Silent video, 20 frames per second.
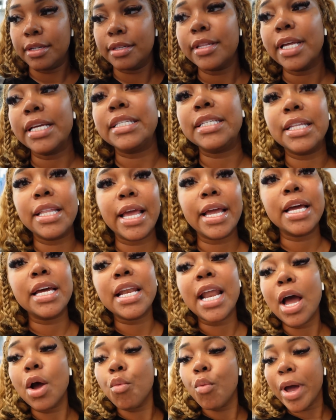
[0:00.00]
They said they
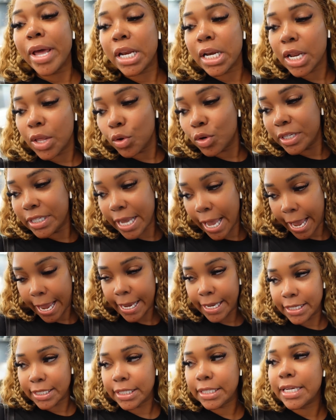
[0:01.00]
cannot wait another day.
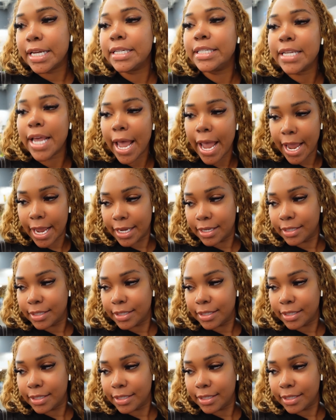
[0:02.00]
Today.